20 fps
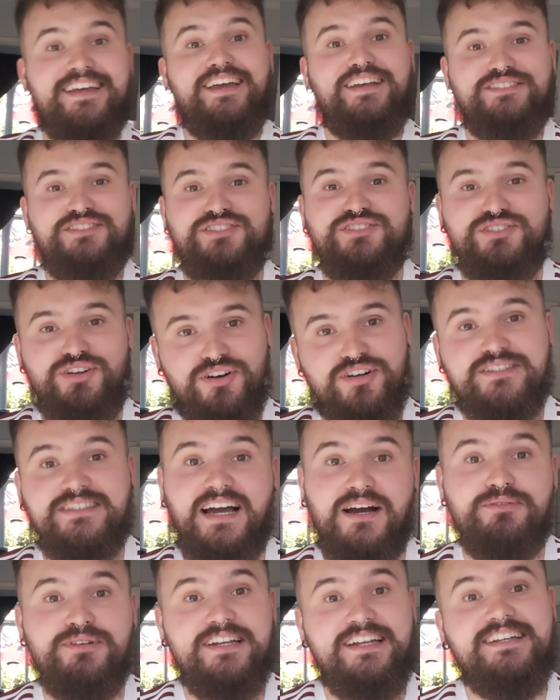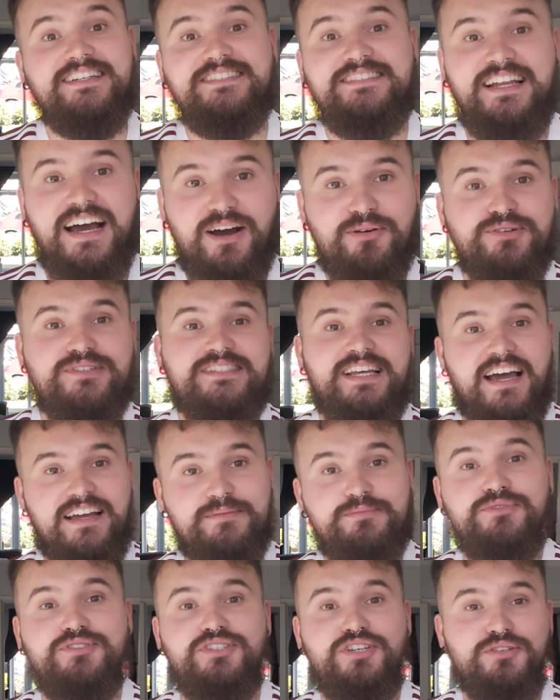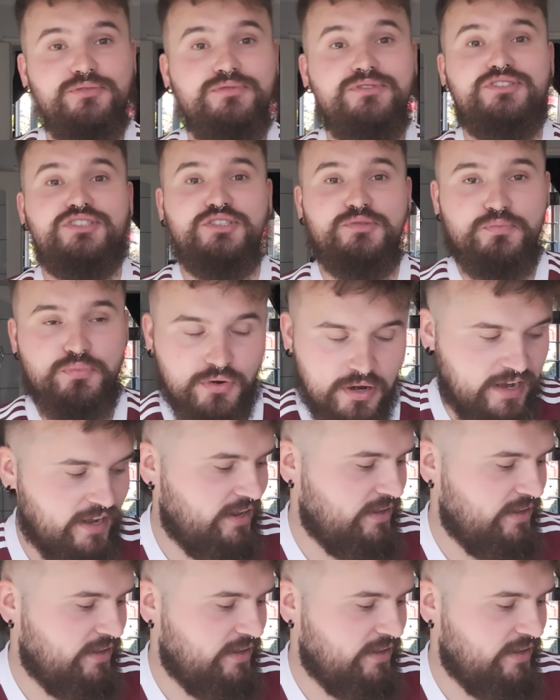is stuck down. It is now time to spray.